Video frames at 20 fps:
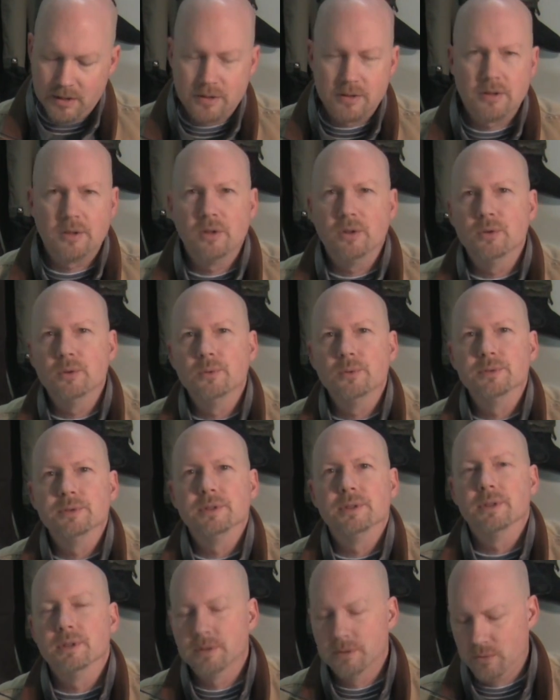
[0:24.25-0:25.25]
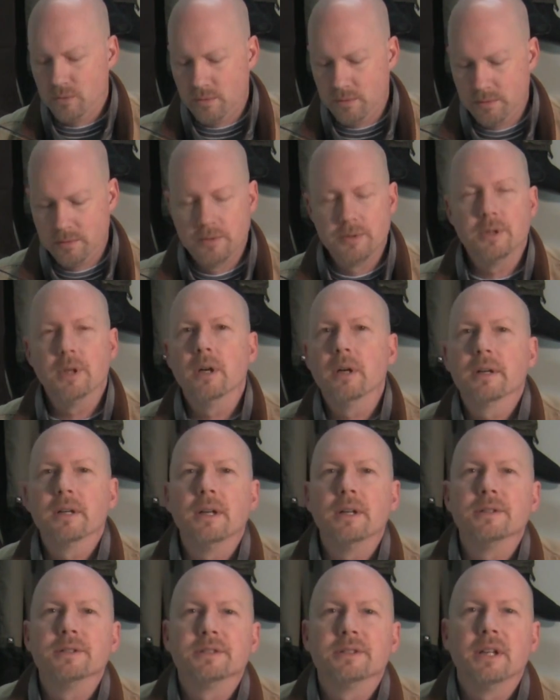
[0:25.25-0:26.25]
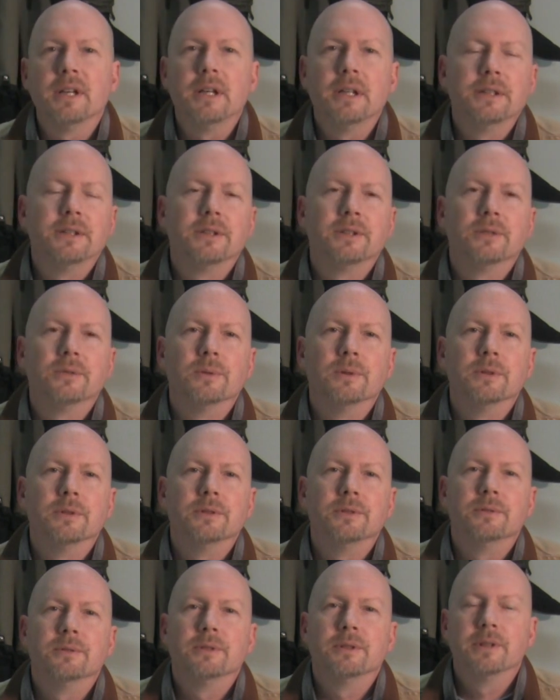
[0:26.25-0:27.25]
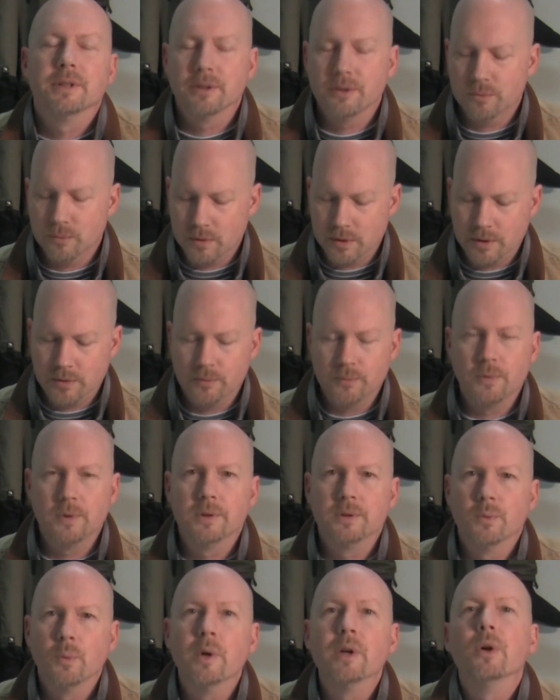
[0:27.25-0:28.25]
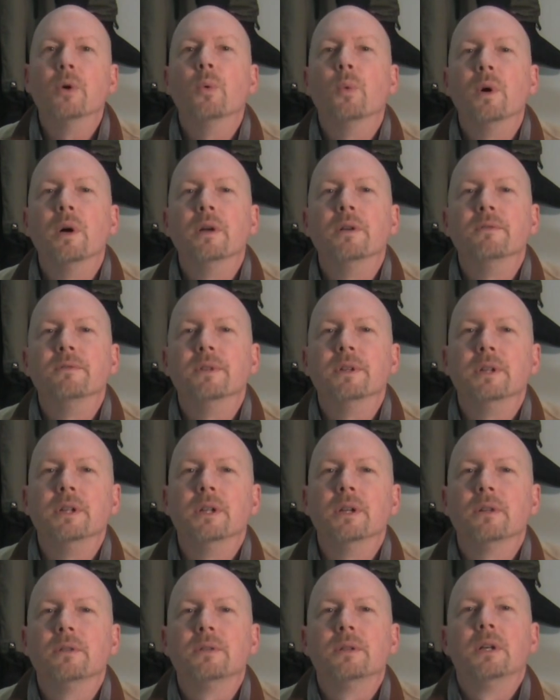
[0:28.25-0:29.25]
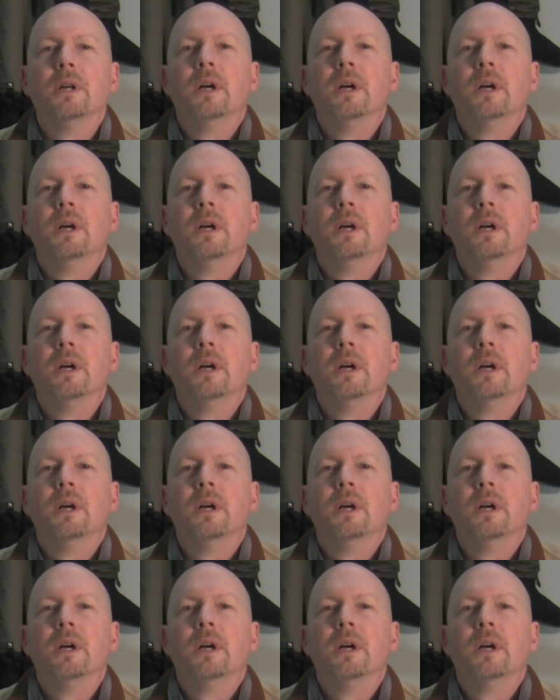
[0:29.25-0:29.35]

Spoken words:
It's cold and dark outside, so we're doing another 101 video.